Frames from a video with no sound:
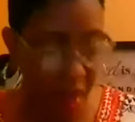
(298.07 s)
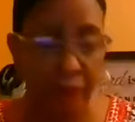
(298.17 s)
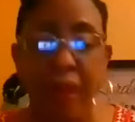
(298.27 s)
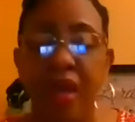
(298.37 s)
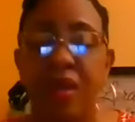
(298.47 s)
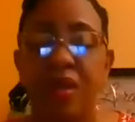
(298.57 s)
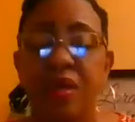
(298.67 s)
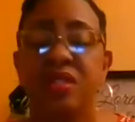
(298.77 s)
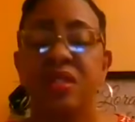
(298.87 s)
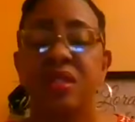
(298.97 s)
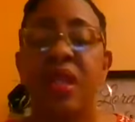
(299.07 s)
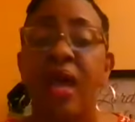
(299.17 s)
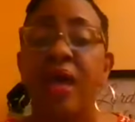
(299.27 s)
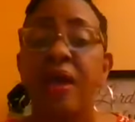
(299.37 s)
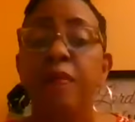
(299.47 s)
and make his
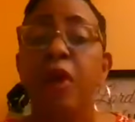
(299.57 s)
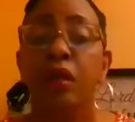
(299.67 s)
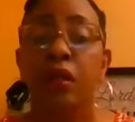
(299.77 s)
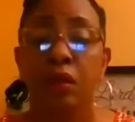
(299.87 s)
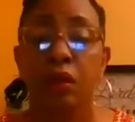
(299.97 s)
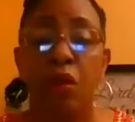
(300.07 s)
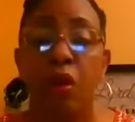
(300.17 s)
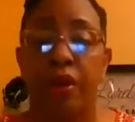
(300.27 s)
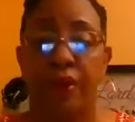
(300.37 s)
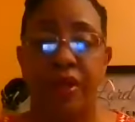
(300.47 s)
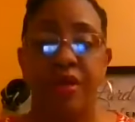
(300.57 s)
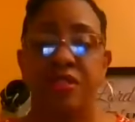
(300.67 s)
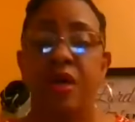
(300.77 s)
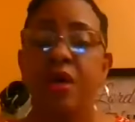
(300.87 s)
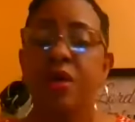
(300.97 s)
name
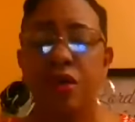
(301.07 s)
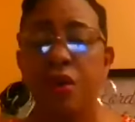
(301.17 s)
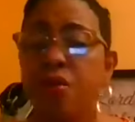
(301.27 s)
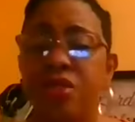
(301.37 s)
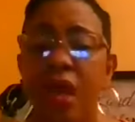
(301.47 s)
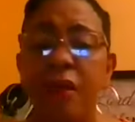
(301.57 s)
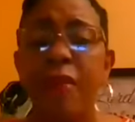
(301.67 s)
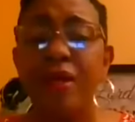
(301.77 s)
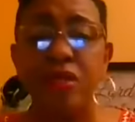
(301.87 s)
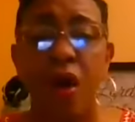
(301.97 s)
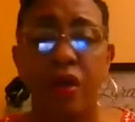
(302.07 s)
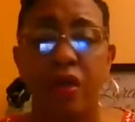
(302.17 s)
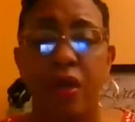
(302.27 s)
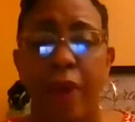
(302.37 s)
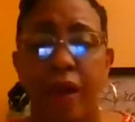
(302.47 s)
glorious. So, whose name am I
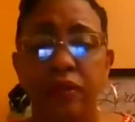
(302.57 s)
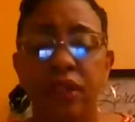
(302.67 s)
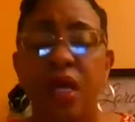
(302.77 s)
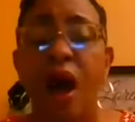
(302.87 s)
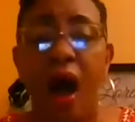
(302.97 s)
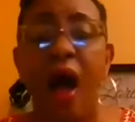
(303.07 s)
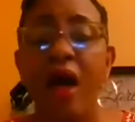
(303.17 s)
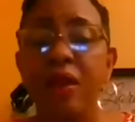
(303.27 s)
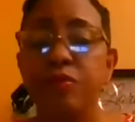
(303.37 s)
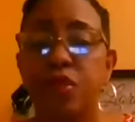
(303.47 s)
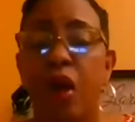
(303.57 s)
talking about? I am